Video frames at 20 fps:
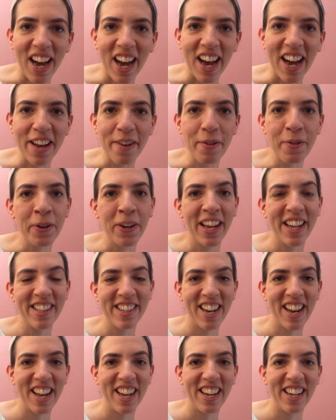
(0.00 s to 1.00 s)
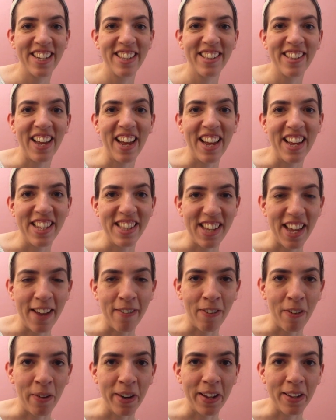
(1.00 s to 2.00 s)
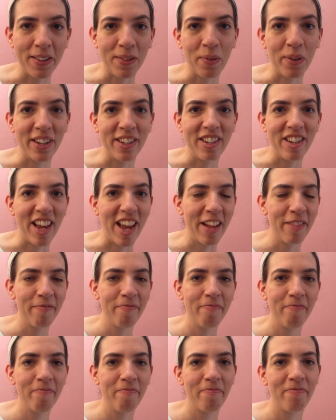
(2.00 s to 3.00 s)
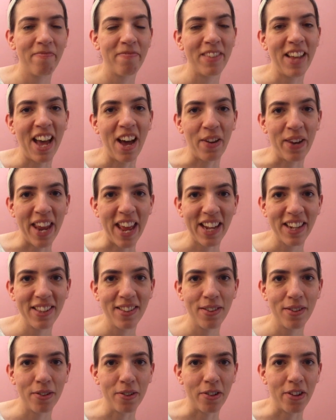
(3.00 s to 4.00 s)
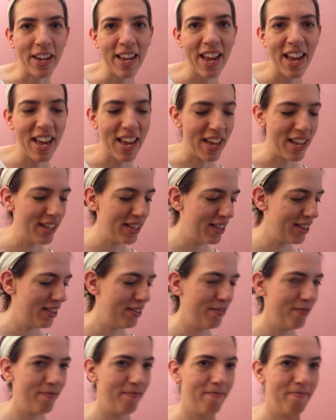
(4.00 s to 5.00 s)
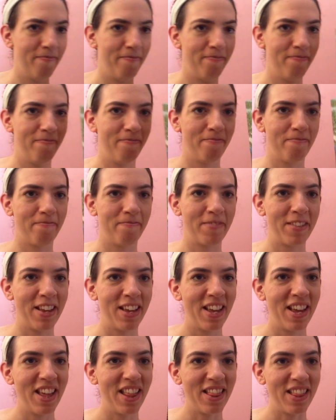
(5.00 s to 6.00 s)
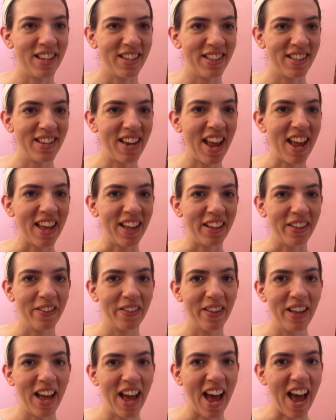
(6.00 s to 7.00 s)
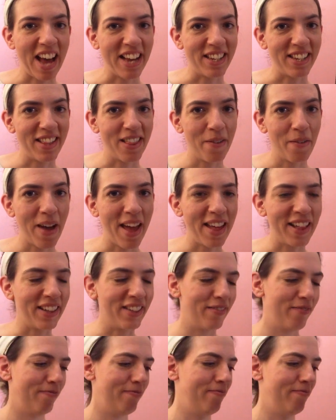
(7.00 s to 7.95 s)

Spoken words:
Hi Walnuts class and everyone else watching. Our next story is The Snail and the Whale.